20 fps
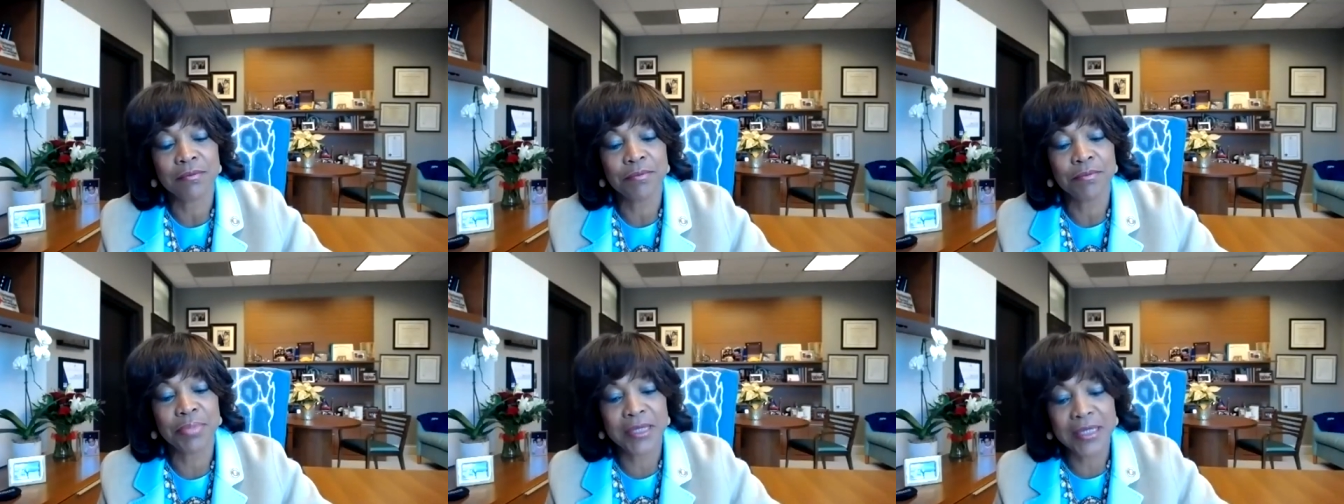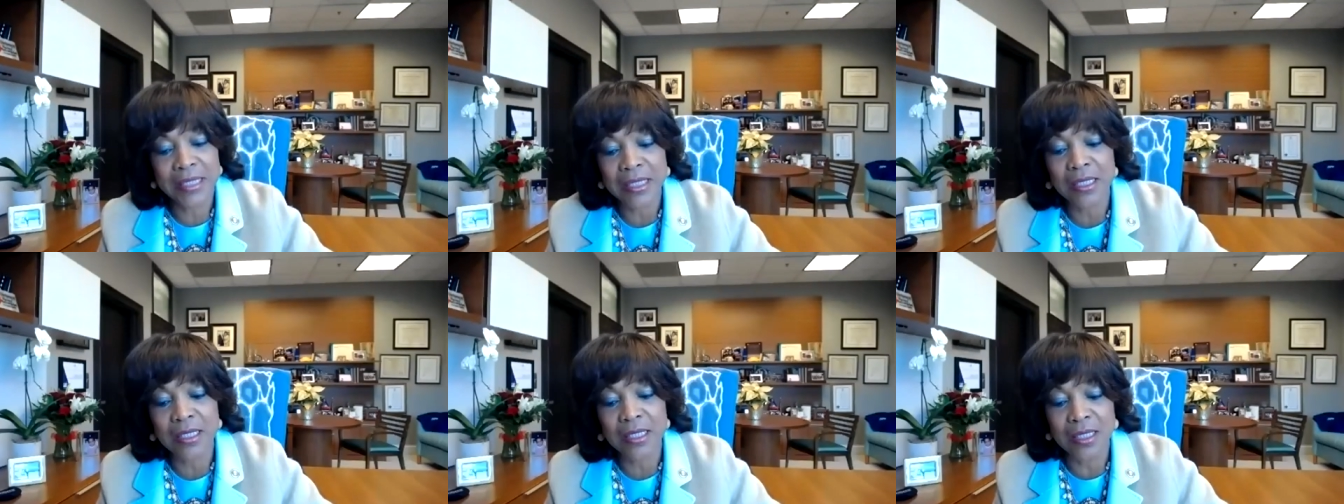
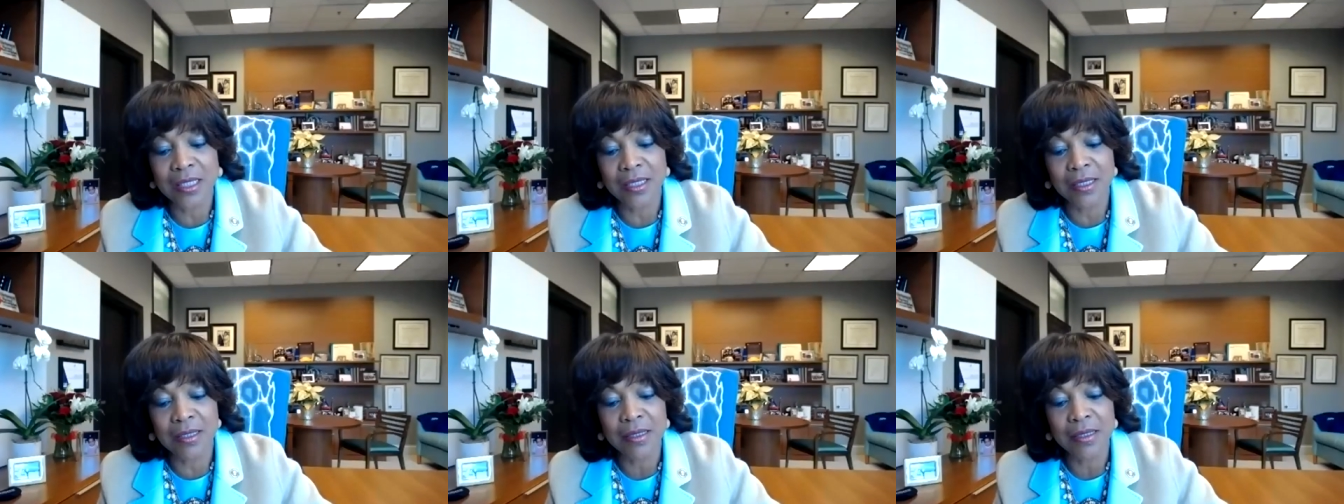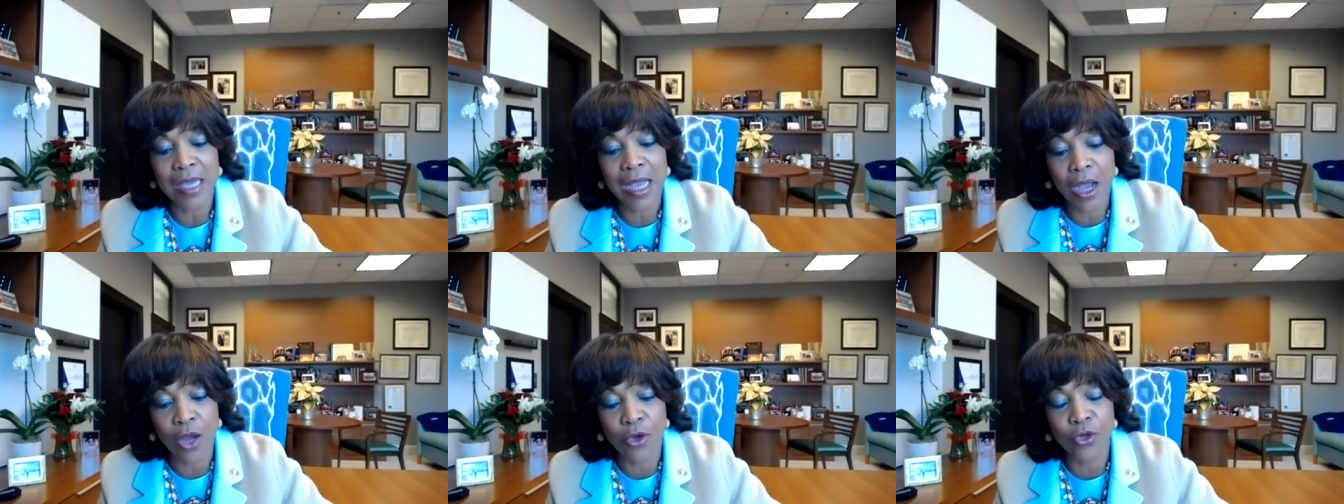particularly
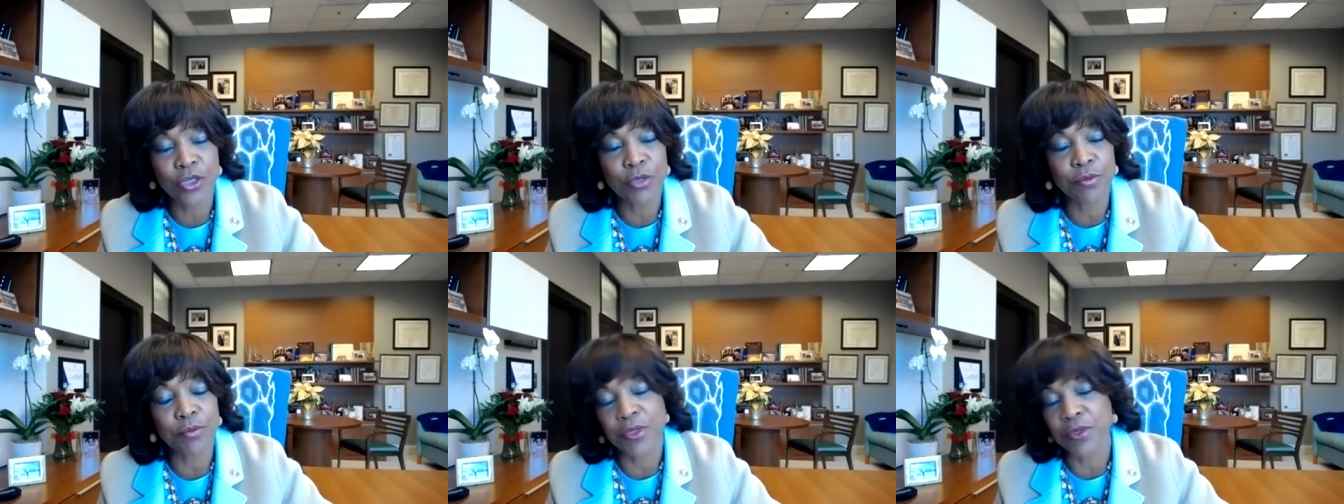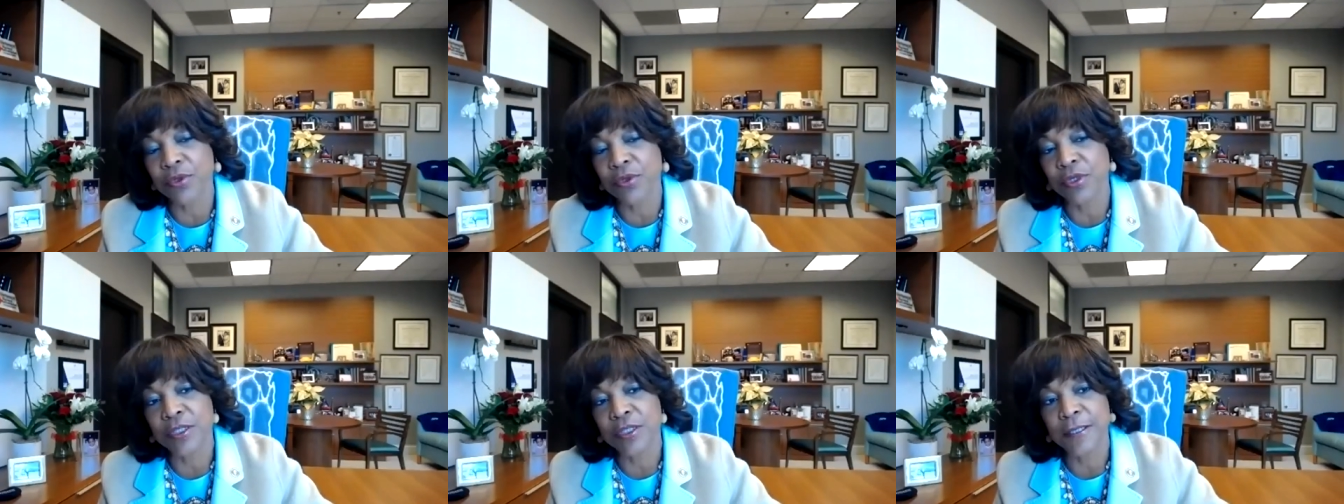our
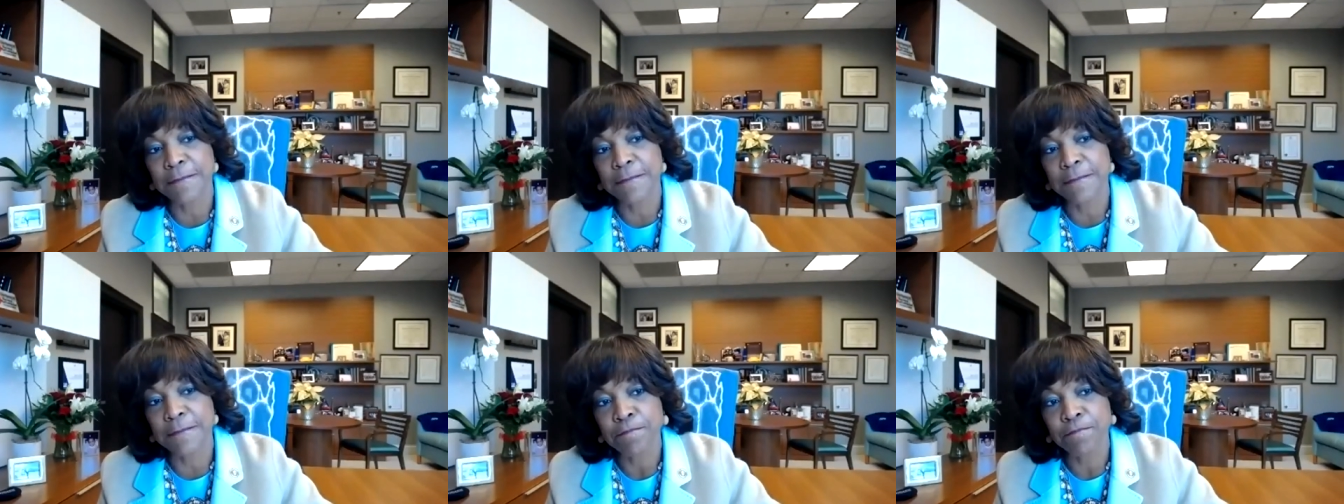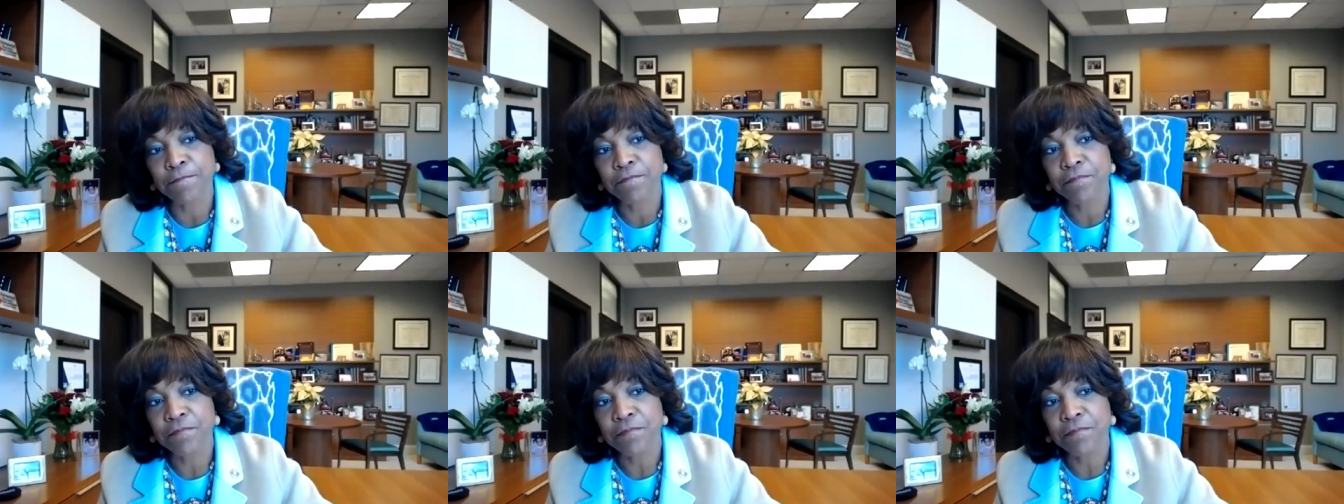community,
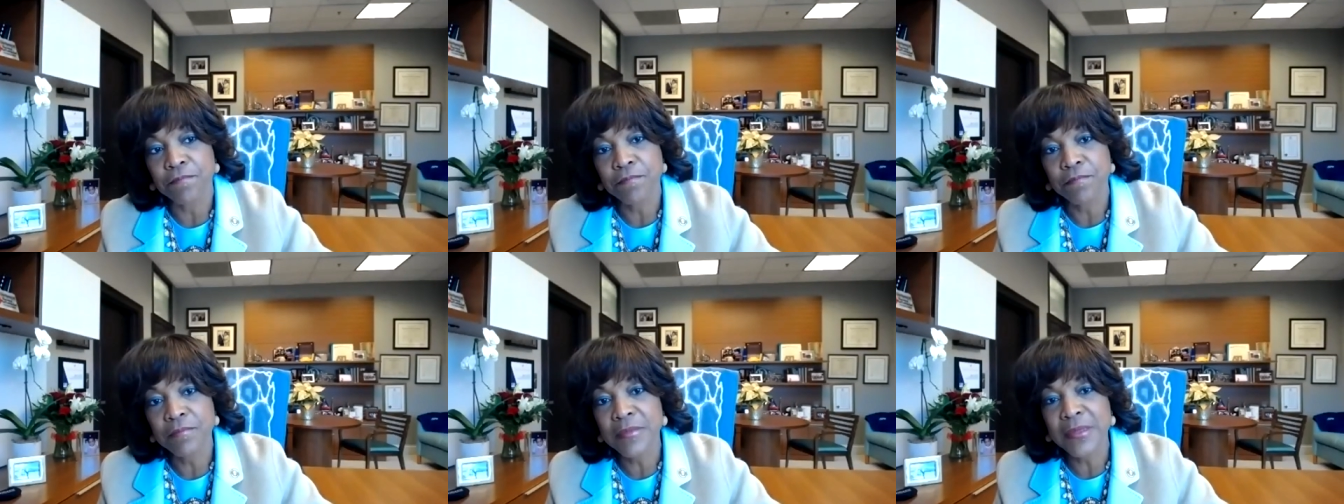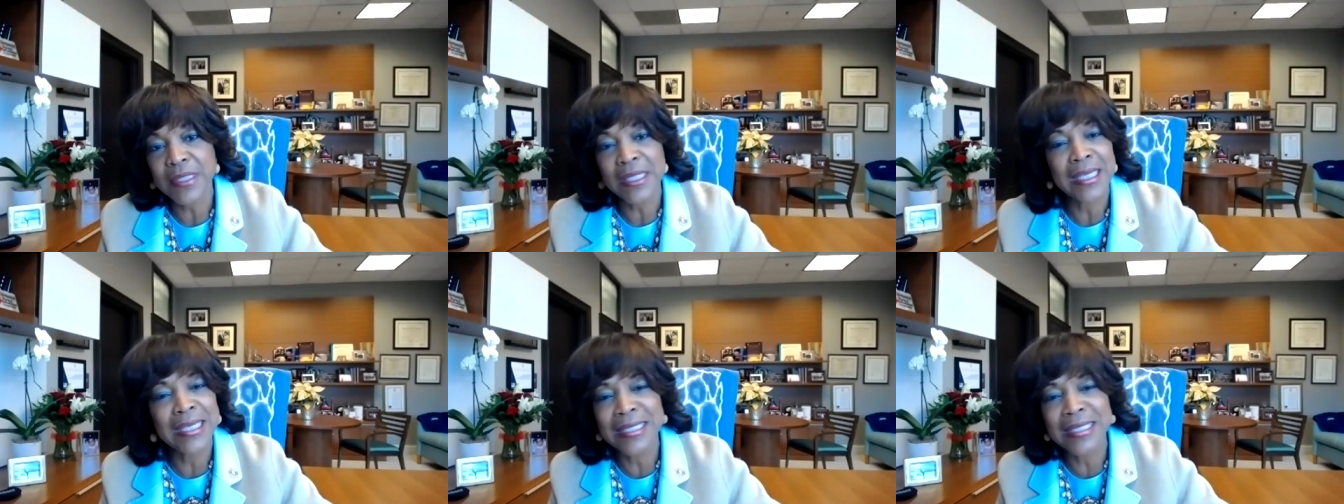
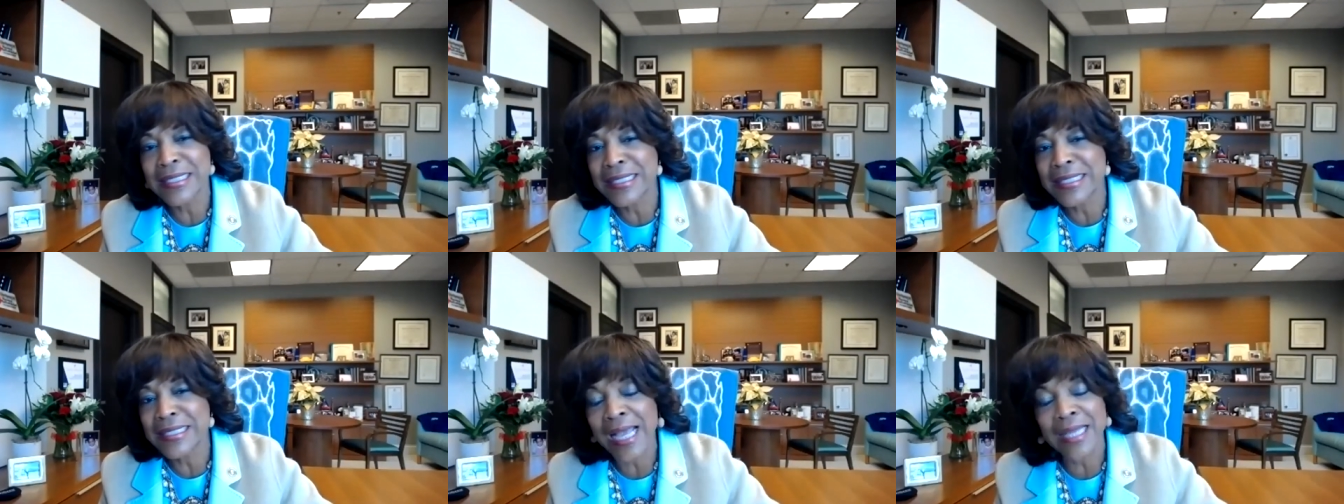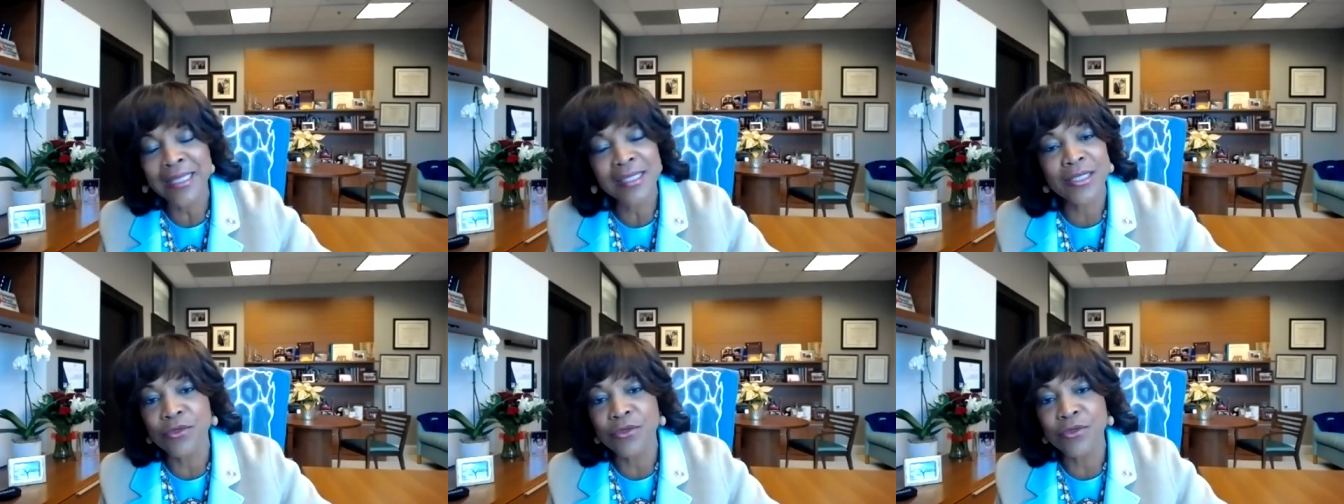is
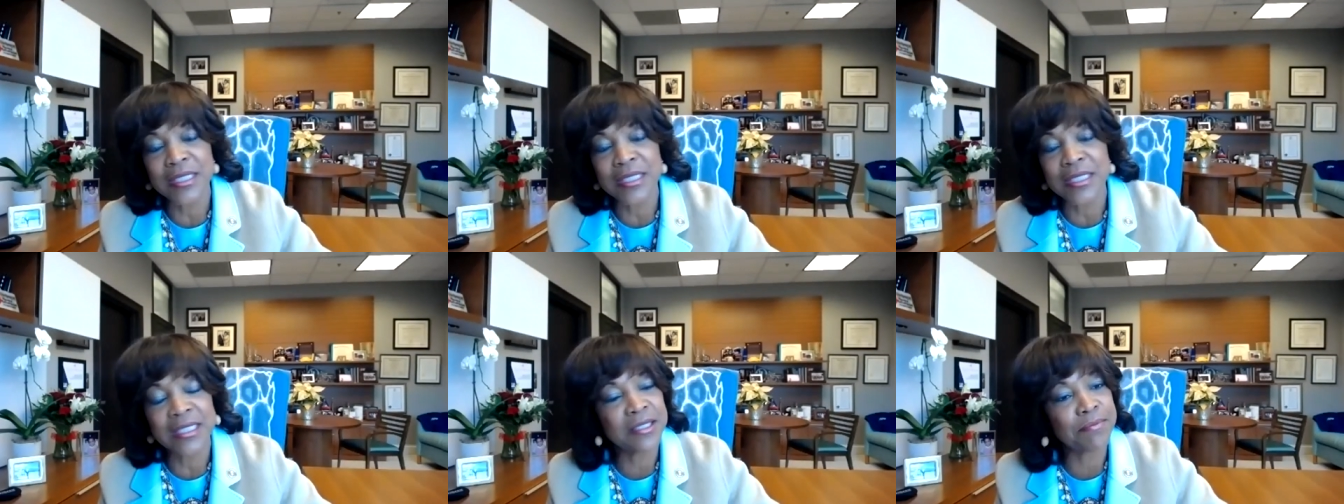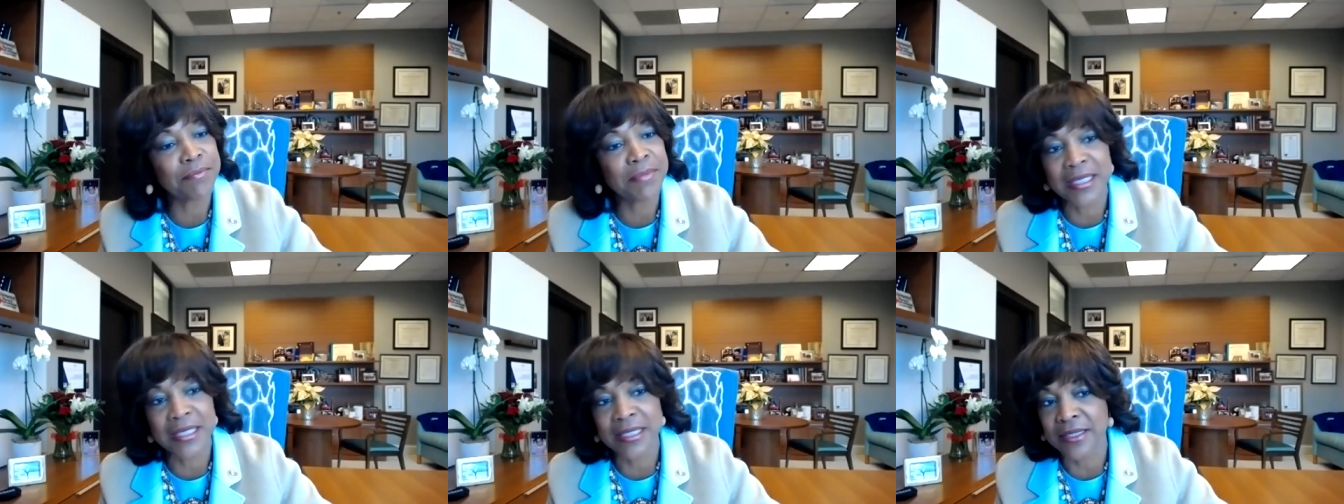not to
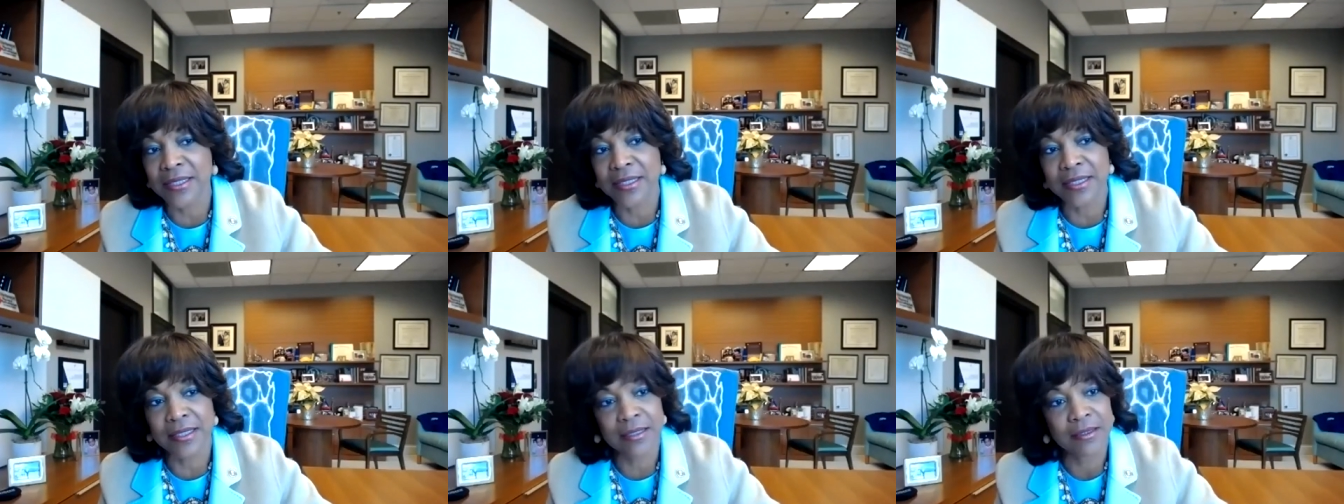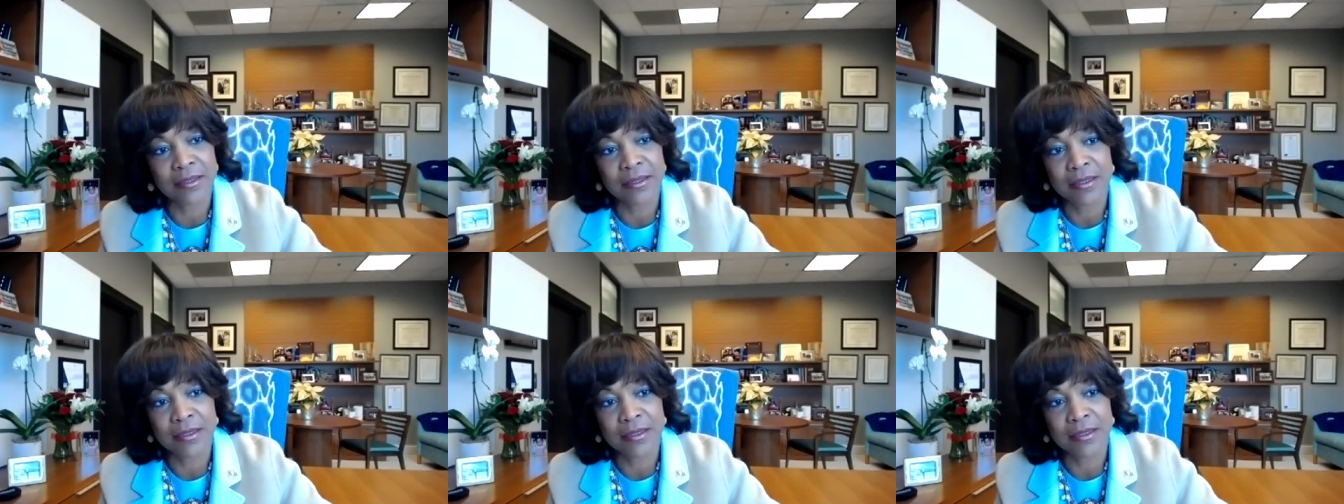dismiss